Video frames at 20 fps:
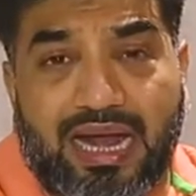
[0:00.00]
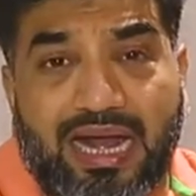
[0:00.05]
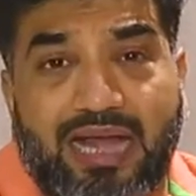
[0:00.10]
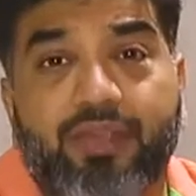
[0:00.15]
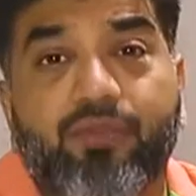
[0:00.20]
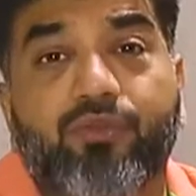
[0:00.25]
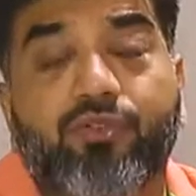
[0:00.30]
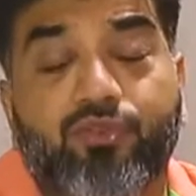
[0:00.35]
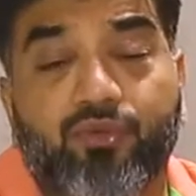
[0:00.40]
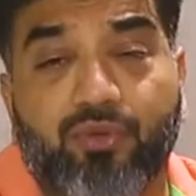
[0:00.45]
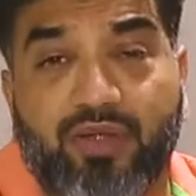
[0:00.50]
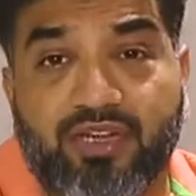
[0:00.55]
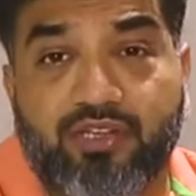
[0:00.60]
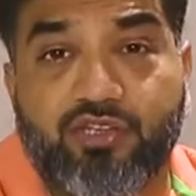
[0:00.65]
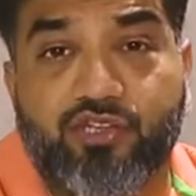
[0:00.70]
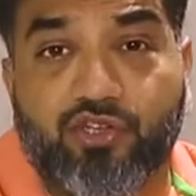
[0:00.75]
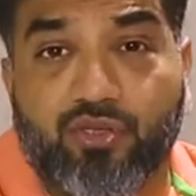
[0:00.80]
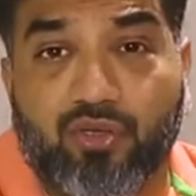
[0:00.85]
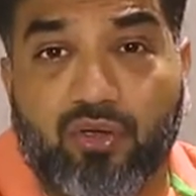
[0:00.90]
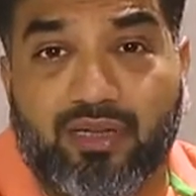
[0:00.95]
I used to
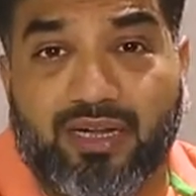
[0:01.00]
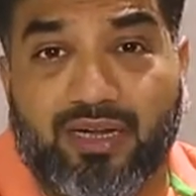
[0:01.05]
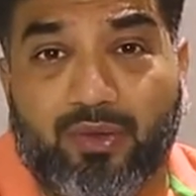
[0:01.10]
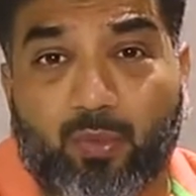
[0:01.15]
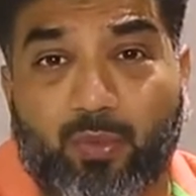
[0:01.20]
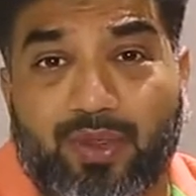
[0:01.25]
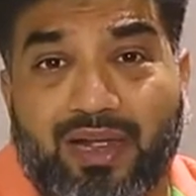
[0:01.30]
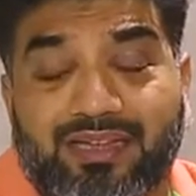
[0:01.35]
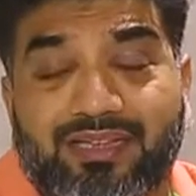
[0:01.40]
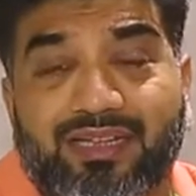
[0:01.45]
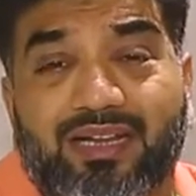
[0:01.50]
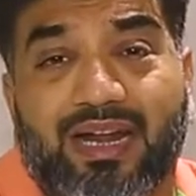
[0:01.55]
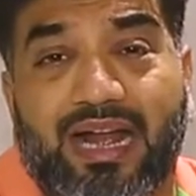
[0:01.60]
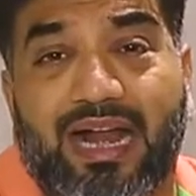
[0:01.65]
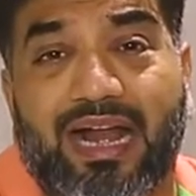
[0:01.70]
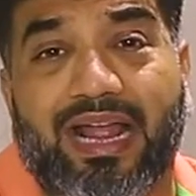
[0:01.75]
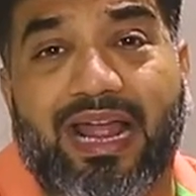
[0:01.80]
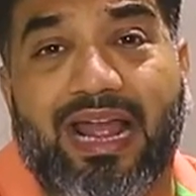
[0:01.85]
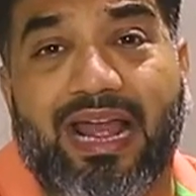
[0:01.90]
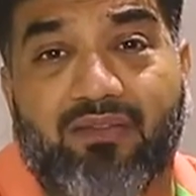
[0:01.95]
ensure that whether
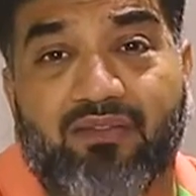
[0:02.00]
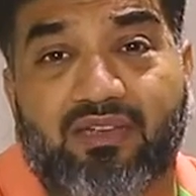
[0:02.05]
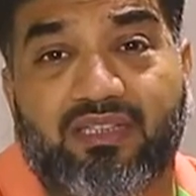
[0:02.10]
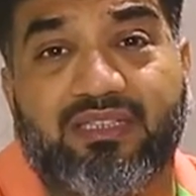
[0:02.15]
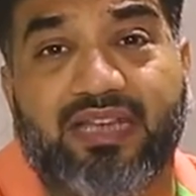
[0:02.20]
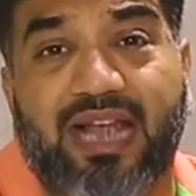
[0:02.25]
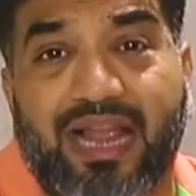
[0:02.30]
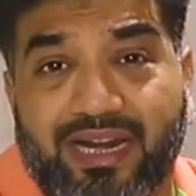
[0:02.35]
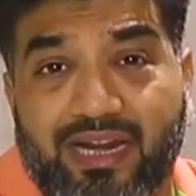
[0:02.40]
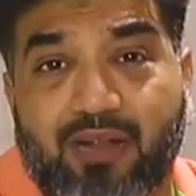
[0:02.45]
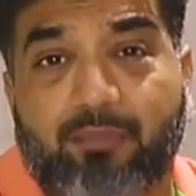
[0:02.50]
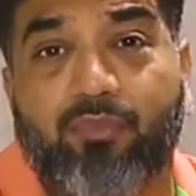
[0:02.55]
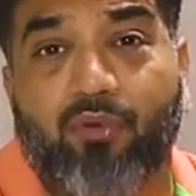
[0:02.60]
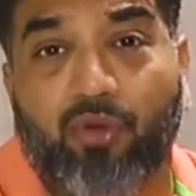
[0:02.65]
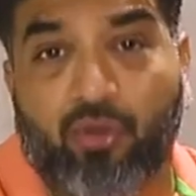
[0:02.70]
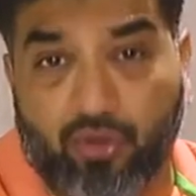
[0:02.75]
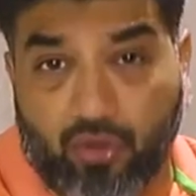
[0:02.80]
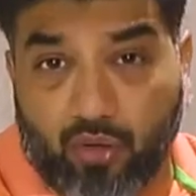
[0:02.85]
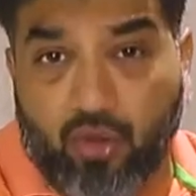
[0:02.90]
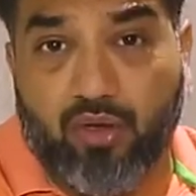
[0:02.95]
I have a sign up
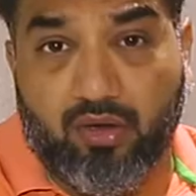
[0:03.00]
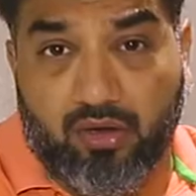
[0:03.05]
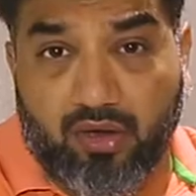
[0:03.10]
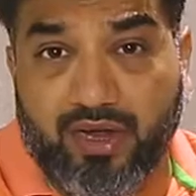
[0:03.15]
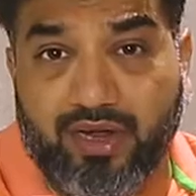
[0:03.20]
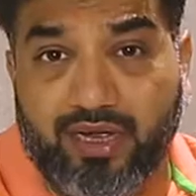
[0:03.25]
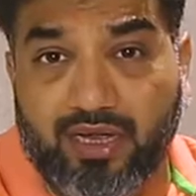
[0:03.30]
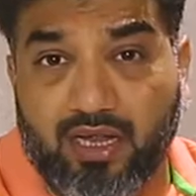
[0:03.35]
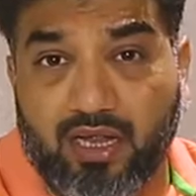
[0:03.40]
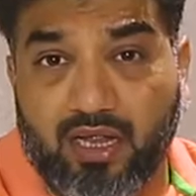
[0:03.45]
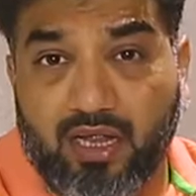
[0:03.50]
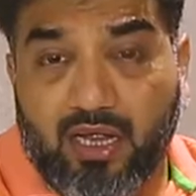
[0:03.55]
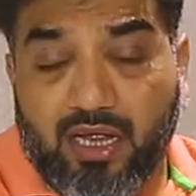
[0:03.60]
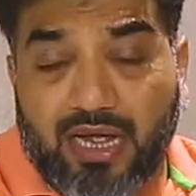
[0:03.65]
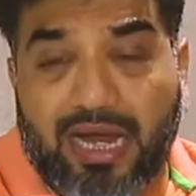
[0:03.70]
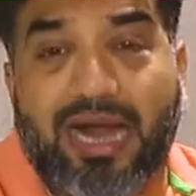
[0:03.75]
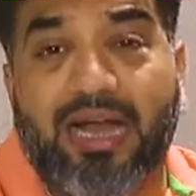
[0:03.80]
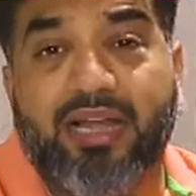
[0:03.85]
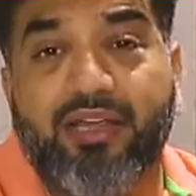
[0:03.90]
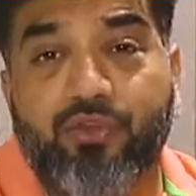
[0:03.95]
or not, right?
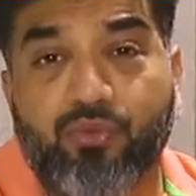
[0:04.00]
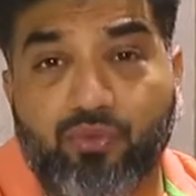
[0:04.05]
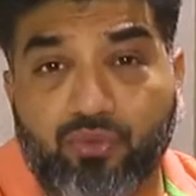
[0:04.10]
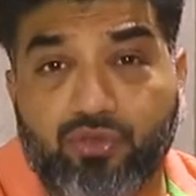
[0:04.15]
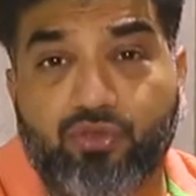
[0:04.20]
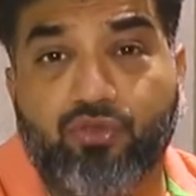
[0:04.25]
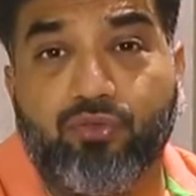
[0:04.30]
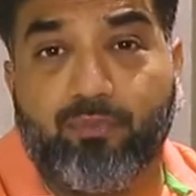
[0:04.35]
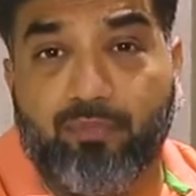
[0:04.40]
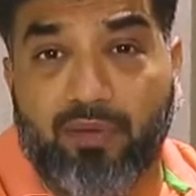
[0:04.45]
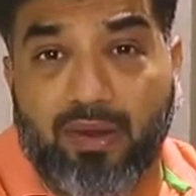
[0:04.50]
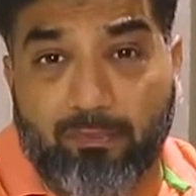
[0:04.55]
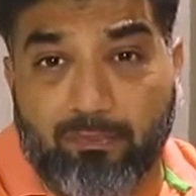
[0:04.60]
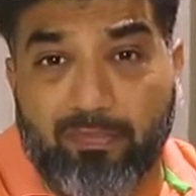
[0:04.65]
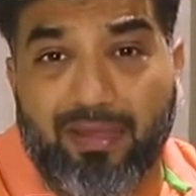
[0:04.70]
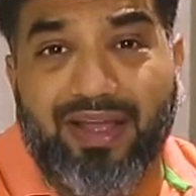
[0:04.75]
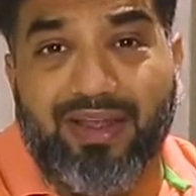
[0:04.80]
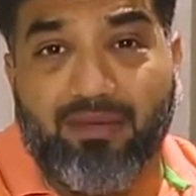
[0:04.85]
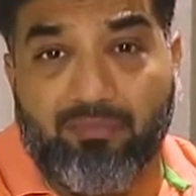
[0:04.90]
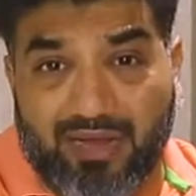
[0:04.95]
I used to
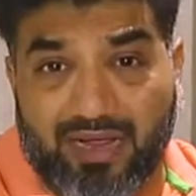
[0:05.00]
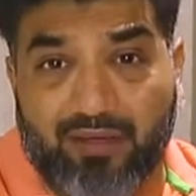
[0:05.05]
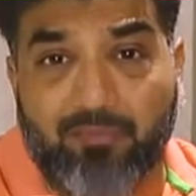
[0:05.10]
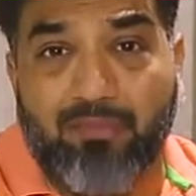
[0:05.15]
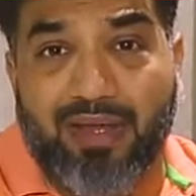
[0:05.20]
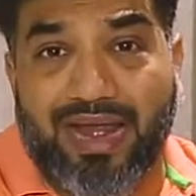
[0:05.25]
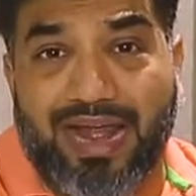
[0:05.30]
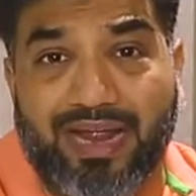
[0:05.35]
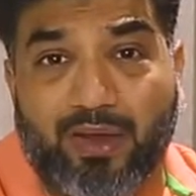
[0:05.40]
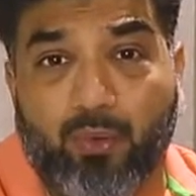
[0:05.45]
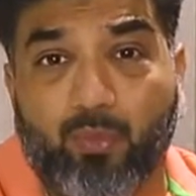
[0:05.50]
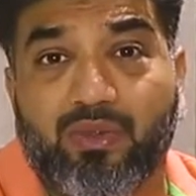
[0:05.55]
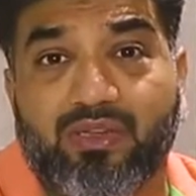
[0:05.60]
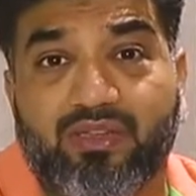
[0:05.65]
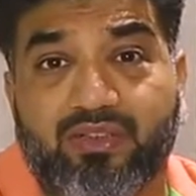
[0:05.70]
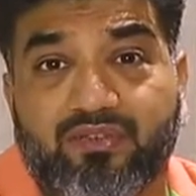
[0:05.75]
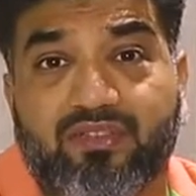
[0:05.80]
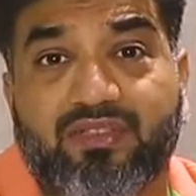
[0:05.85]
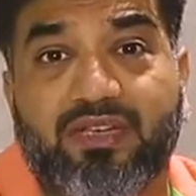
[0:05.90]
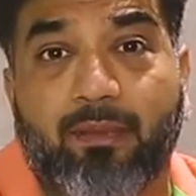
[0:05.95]
prepare my bag
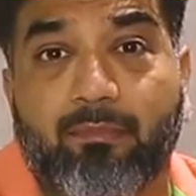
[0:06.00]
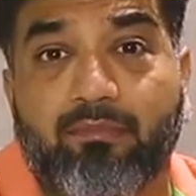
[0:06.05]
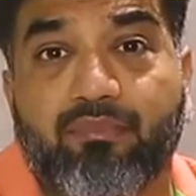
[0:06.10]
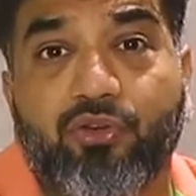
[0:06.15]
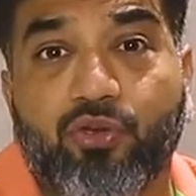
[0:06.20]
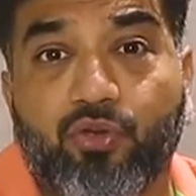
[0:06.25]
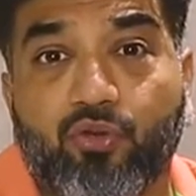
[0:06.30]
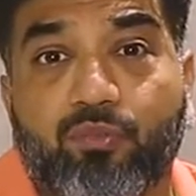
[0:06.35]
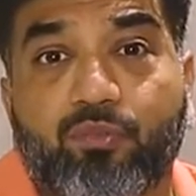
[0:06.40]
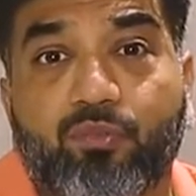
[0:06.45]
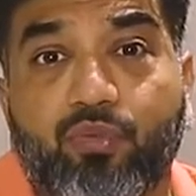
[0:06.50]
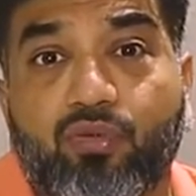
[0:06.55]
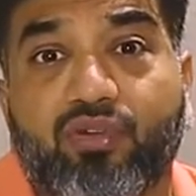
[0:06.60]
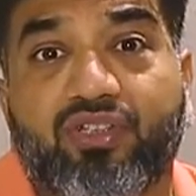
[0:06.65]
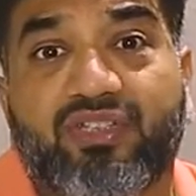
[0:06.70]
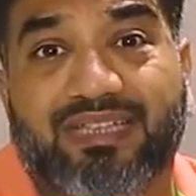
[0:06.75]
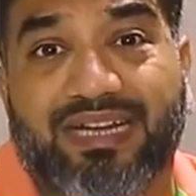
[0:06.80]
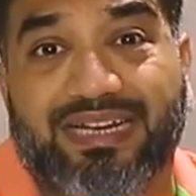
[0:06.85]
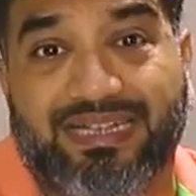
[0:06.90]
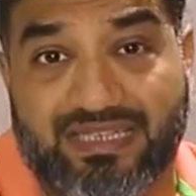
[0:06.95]
with some new
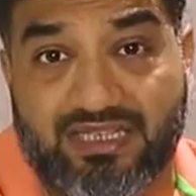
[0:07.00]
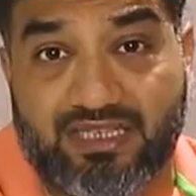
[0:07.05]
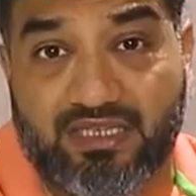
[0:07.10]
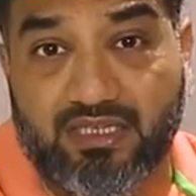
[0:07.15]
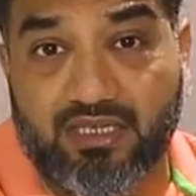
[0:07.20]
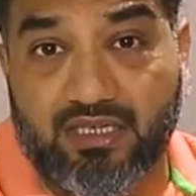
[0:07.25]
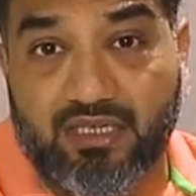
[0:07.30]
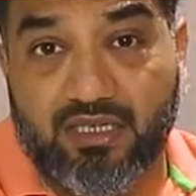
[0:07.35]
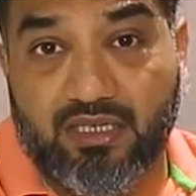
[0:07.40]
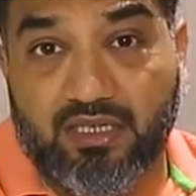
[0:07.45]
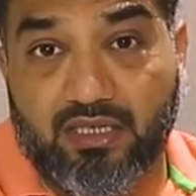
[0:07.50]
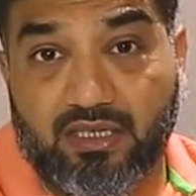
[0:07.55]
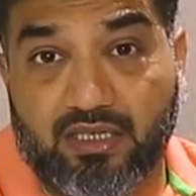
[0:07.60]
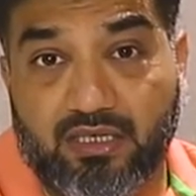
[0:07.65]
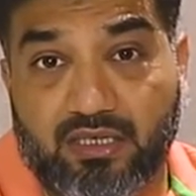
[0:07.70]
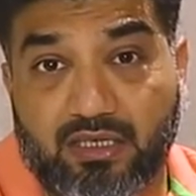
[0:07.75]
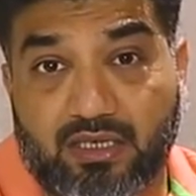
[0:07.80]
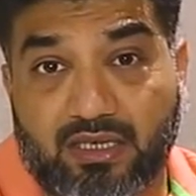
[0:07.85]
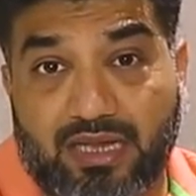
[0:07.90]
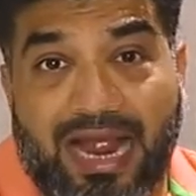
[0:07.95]
book sets
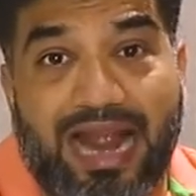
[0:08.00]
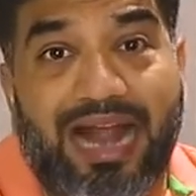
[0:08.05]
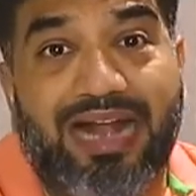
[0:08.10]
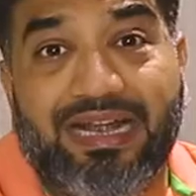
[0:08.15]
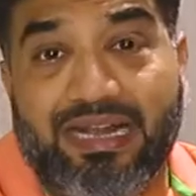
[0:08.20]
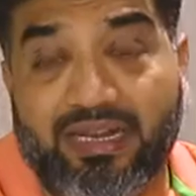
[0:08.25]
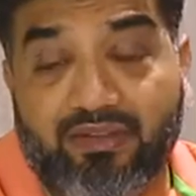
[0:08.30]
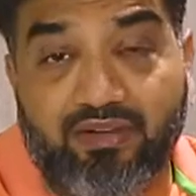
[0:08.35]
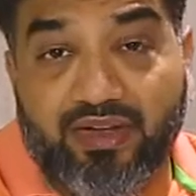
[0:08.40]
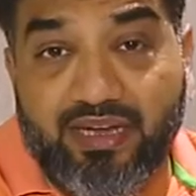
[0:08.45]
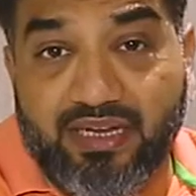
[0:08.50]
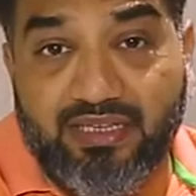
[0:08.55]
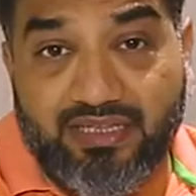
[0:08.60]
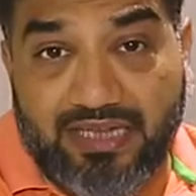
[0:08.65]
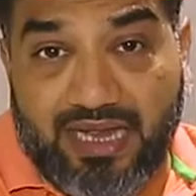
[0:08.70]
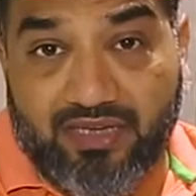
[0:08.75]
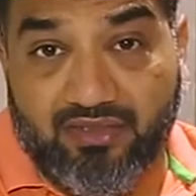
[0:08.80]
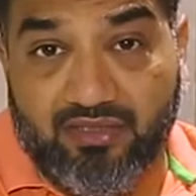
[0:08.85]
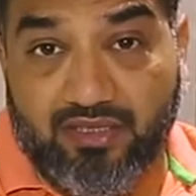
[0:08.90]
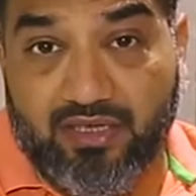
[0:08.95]
and
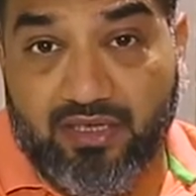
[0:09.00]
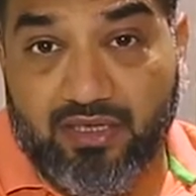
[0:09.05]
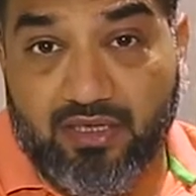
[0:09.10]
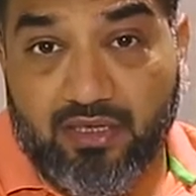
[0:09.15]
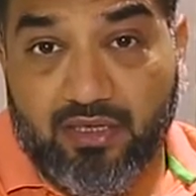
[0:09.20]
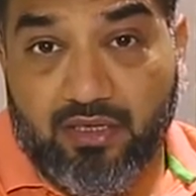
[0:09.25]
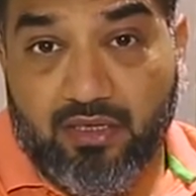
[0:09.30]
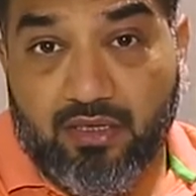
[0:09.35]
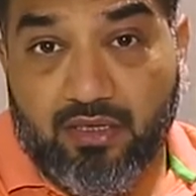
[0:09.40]
DVDs actually